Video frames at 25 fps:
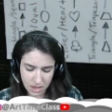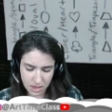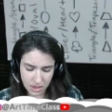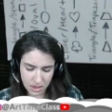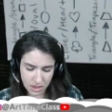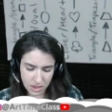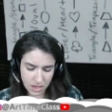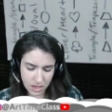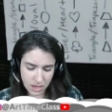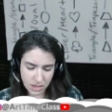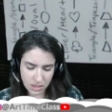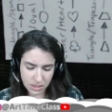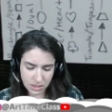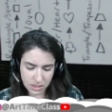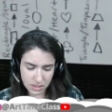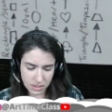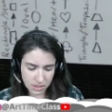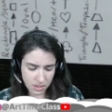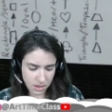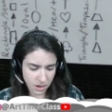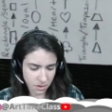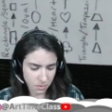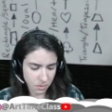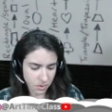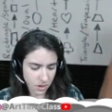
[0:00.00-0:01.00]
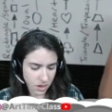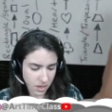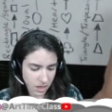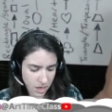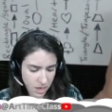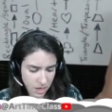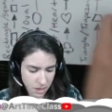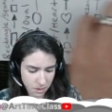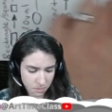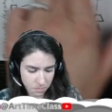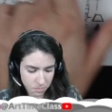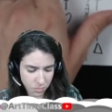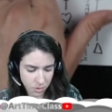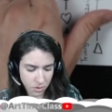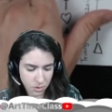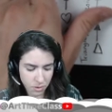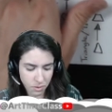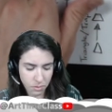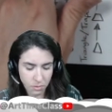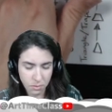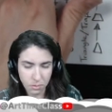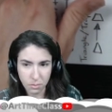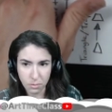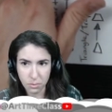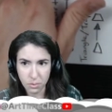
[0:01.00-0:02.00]
This, I want to keep
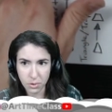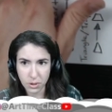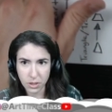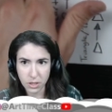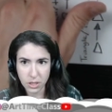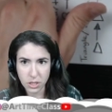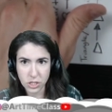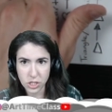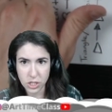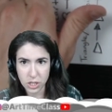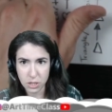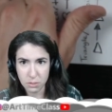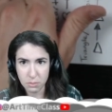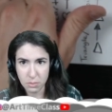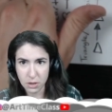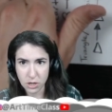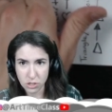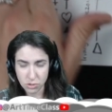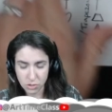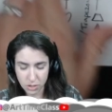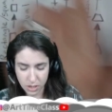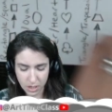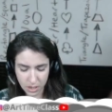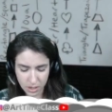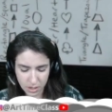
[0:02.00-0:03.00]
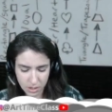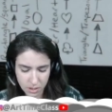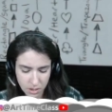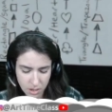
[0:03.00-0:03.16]
really geometric.